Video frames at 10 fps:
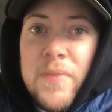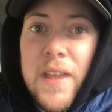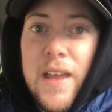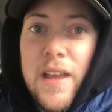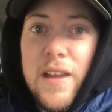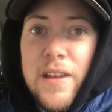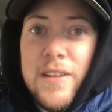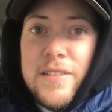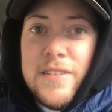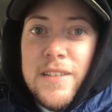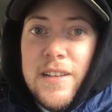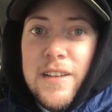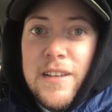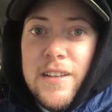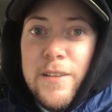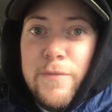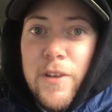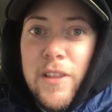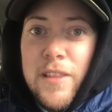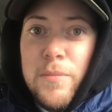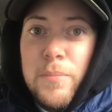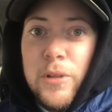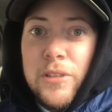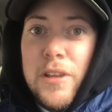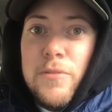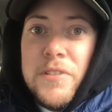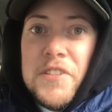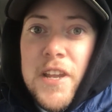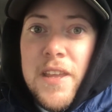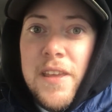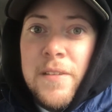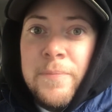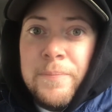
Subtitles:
and it felt like the building was shaking.